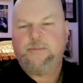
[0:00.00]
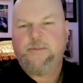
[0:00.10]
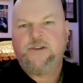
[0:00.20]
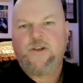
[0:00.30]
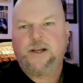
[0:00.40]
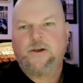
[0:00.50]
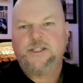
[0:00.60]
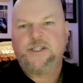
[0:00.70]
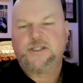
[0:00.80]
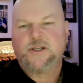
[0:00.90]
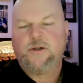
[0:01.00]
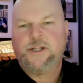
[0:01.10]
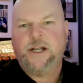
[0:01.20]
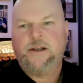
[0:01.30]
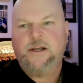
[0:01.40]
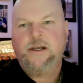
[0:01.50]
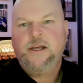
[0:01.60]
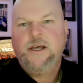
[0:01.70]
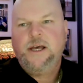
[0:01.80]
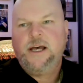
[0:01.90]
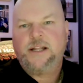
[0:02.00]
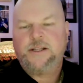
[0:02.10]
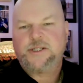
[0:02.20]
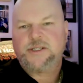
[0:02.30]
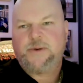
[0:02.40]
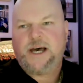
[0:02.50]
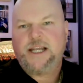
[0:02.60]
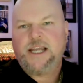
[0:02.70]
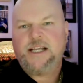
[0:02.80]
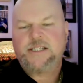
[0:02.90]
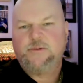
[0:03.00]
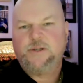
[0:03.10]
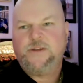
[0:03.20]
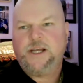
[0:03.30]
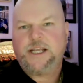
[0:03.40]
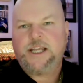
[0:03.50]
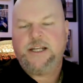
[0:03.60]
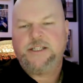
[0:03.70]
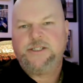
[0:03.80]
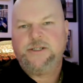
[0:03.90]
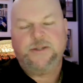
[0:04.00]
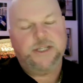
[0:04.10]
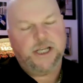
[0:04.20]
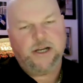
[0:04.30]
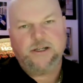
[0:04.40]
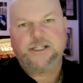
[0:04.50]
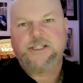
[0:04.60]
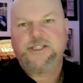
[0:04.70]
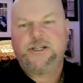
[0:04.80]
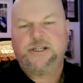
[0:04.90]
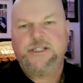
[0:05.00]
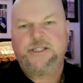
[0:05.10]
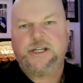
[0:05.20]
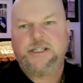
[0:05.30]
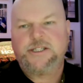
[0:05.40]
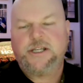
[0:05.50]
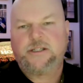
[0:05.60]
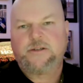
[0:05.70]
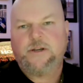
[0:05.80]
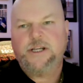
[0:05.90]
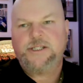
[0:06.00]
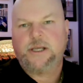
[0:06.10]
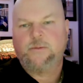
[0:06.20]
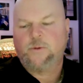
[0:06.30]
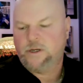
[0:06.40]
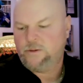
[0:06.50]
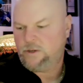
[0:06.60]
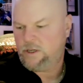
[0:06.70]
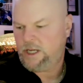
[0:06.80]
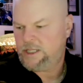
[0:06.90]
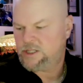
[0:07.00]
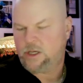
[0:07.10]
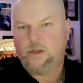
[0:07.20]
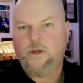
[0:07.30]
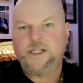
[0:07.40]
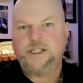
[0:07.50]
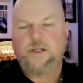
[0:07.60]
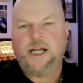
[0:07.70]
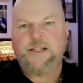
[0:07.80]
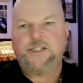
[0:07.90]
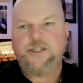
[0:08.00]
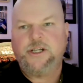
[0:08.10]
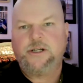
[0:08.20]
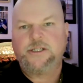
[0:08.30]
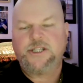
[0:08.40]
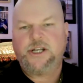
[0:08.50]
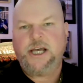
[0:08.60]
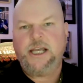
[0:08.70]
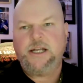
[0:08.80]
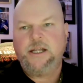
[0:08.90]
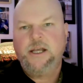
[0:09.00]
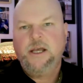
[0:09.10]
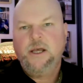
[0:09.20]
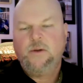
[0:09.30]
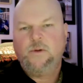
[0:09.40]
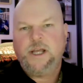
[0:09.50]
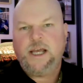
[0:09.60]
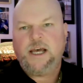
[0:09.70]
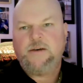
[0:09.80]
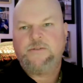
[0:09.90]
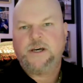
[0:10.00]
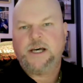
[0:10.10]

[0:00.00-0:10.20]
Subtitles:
by Drag Racing's Golden Era. This is a podcast that we have dedicated to the Heritage Series and nostalgia racing, and we're, as always, glad that you're here. Tonight, we have